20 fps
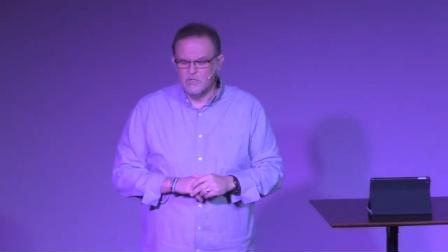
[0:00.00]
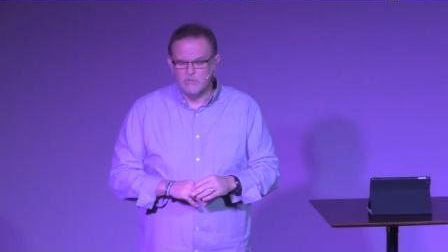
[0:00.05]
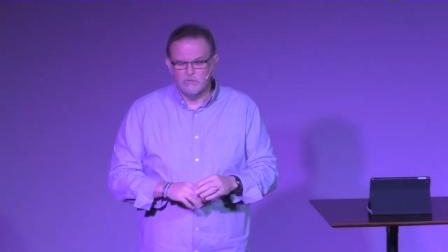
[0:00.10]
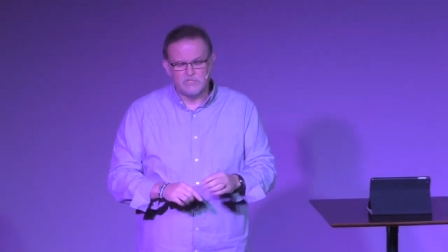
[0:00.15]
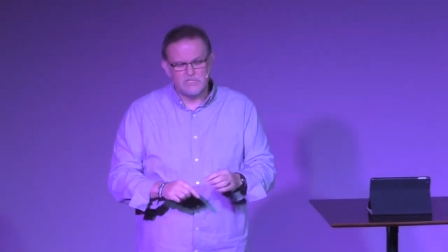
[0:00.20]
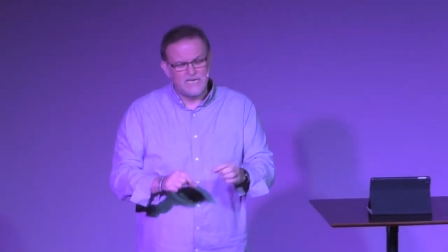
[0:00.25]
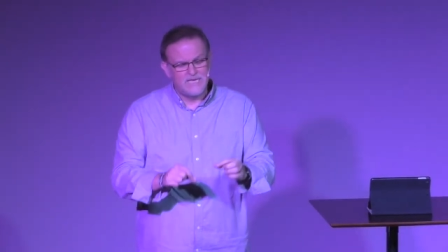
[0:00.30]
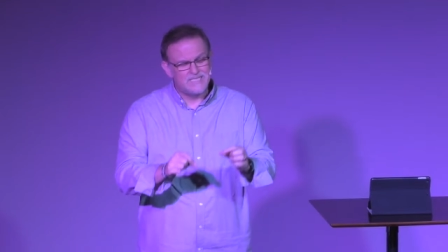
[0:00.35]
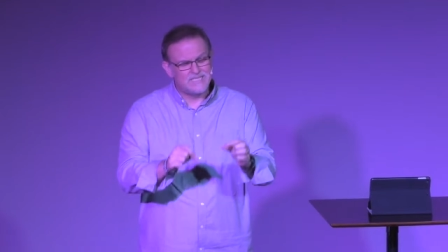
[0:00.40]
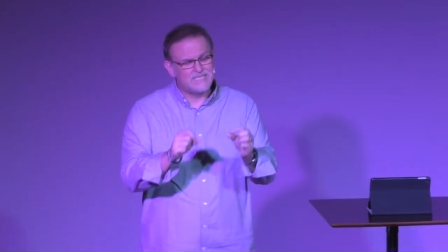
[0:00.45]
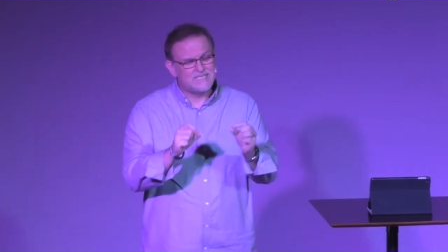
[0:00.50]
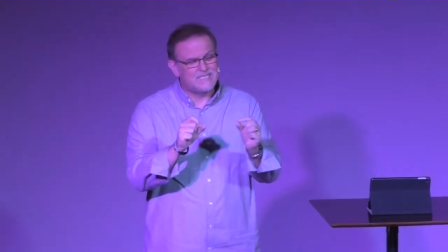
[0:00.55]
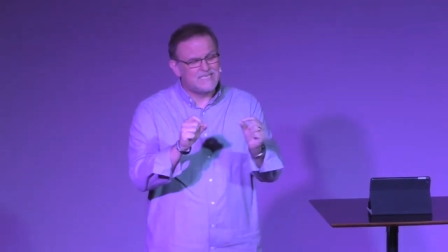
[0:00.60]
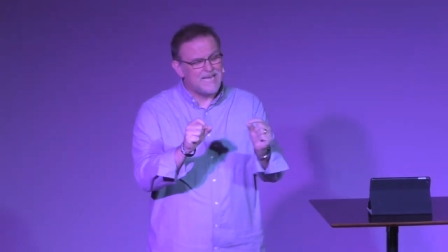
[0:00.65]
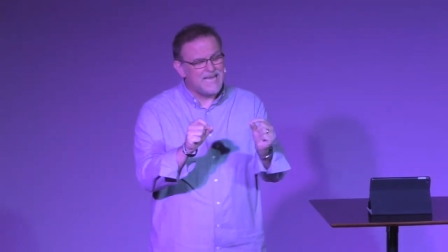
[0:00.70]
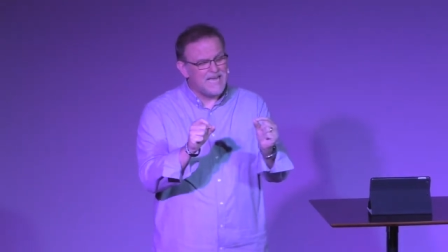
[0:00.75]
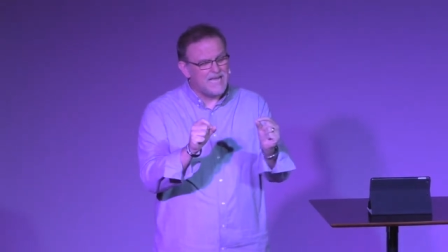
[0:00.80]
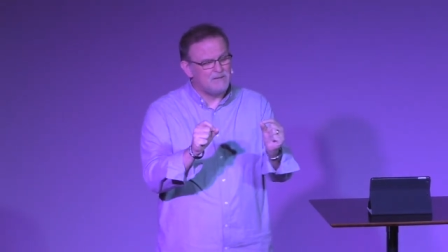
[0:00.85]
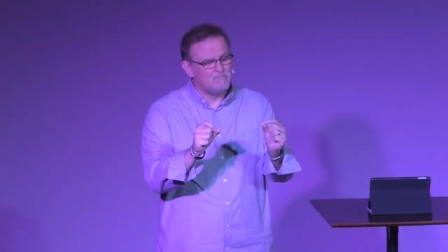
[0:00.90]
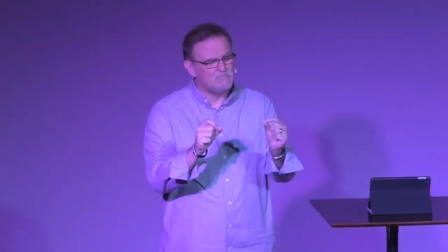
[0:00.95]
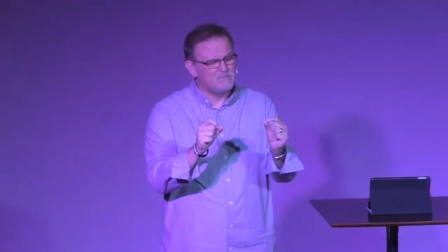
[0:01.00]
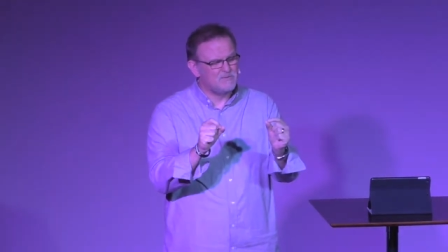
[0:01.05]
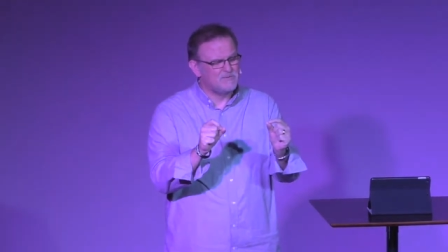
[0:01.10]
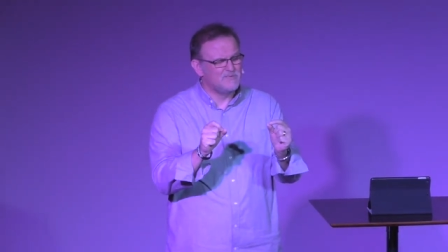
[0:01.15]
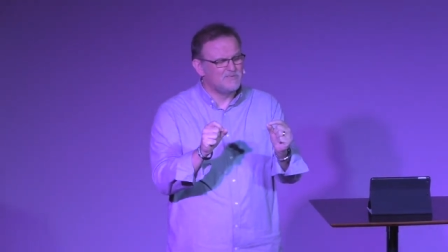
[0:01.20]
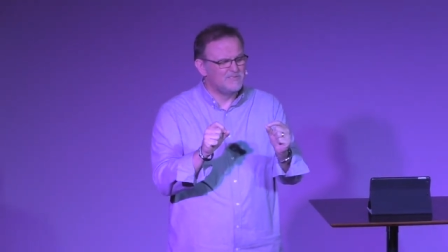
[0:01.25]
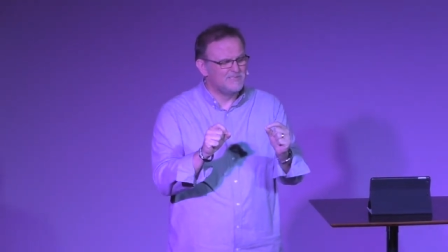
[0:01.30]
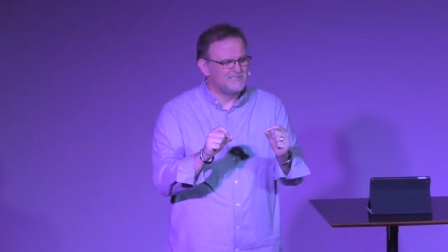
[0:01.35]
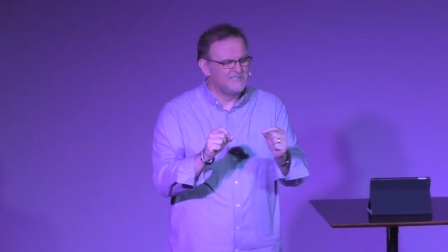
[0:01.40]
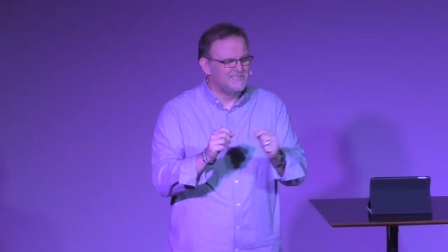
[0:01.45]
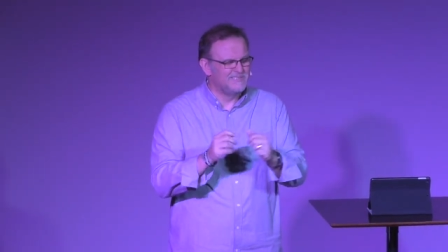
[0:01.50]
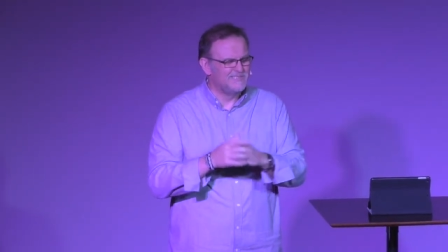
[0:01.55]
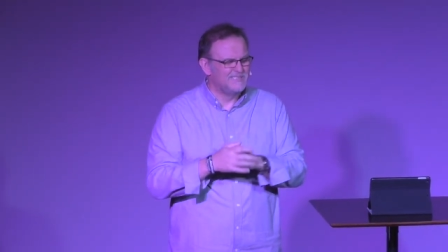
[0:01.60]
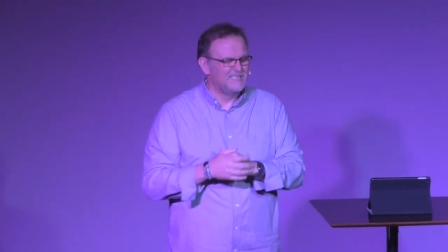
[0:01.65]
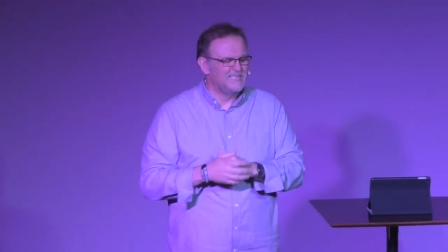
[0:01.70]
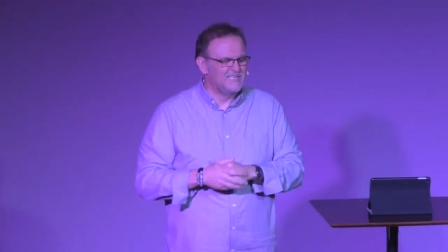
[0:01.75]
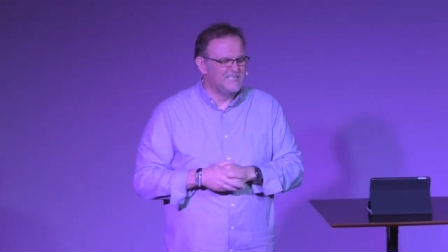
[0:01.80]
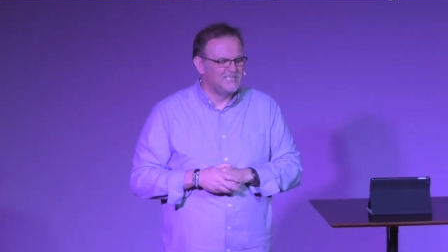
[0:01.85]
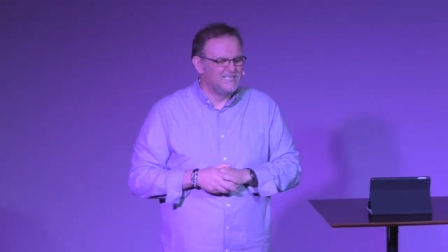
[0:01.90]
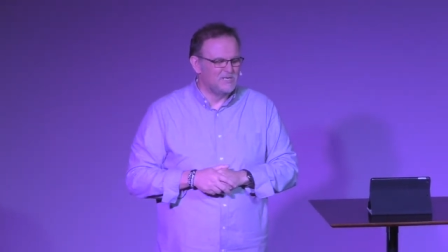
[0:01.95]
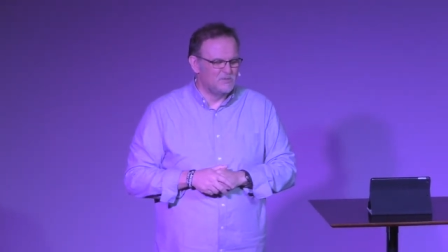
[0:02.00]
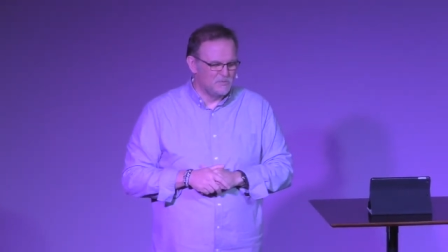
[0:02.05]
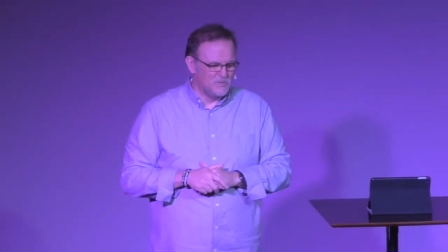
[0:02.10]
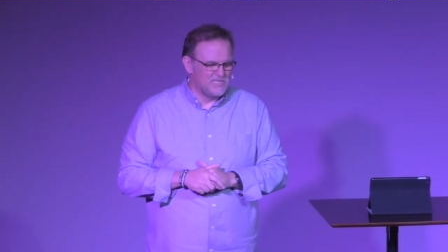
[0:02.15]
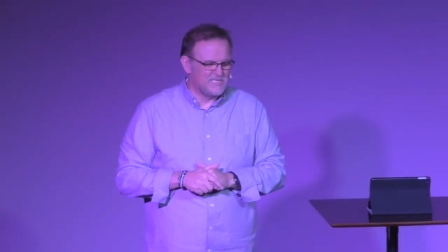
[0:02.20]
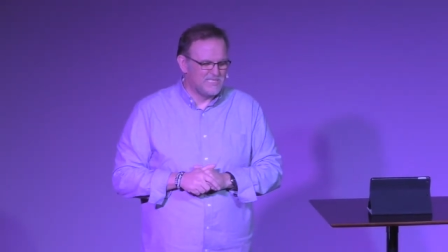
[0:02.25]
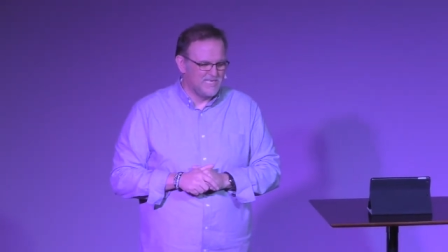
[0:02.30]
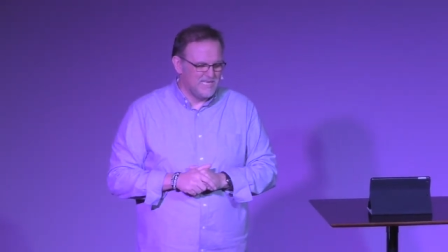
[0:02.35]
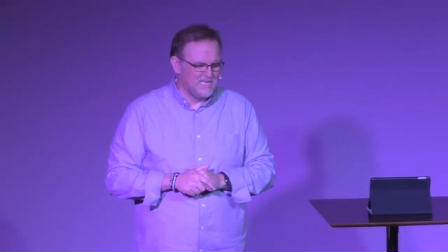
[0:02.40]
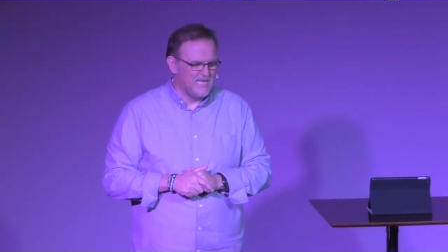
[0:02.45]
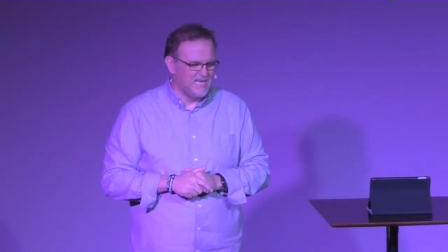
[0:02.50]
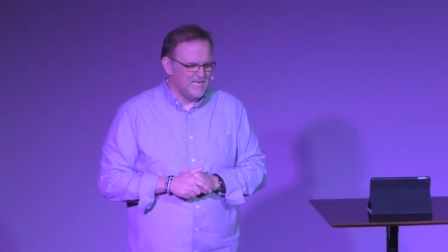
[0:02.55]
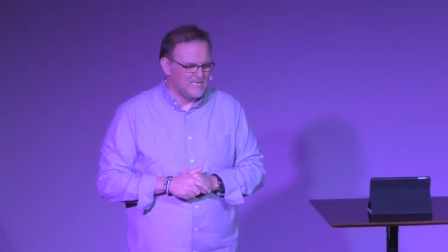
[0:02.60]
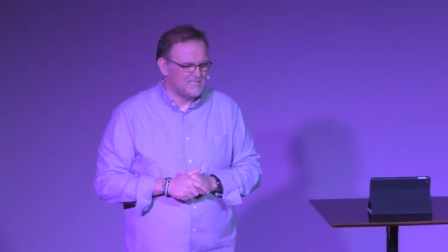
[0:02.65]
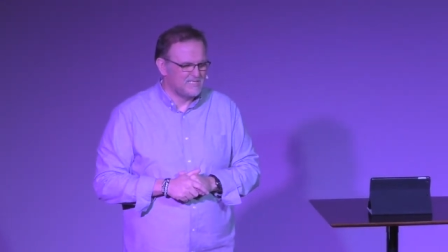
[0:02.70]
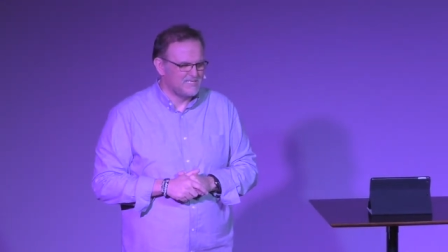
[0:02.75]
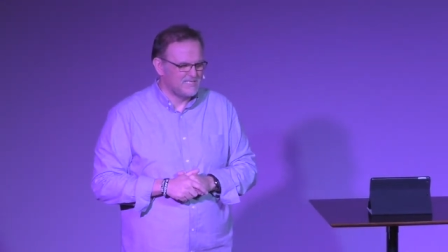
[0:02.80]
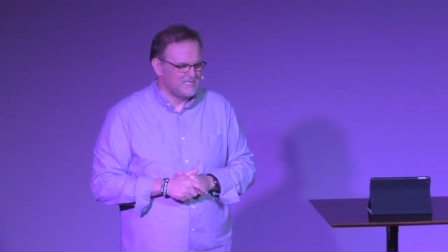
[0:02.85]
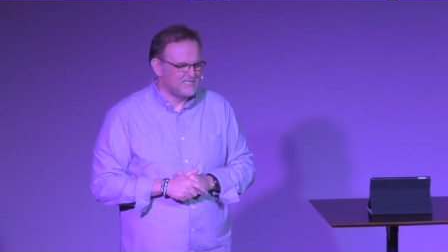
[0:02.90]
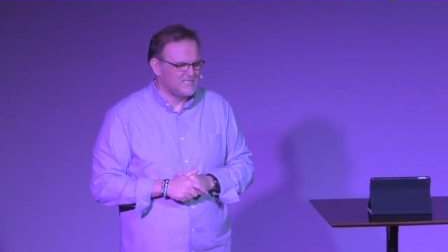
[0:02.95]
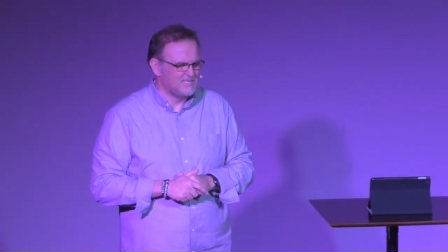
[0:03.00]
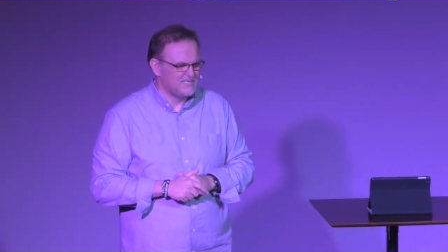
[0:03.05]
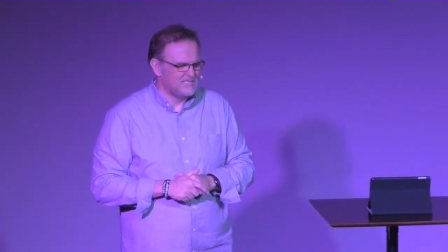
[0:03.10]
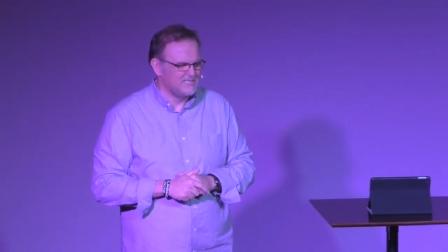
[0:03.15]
You say stop, we say yes.